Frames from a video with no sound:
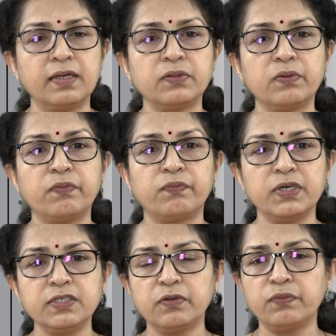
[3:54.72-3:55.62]
So
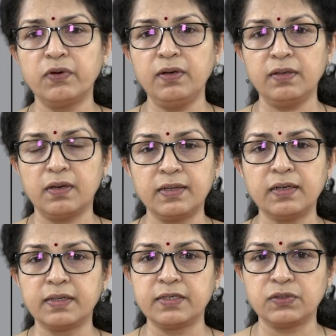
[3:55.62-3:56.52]
first of all,
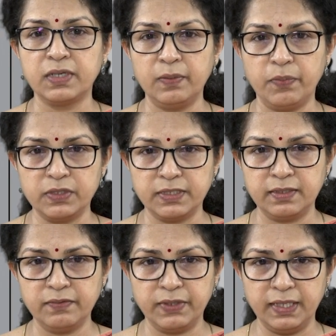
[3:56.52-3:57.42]
unconditional
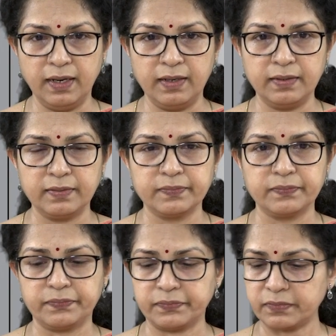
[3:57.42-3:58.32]
positive regard.
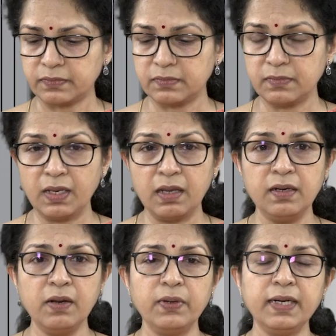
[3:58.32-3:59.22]

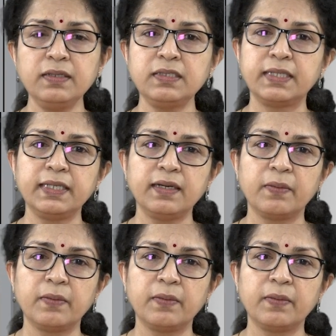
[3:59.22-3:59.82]
Now, let us think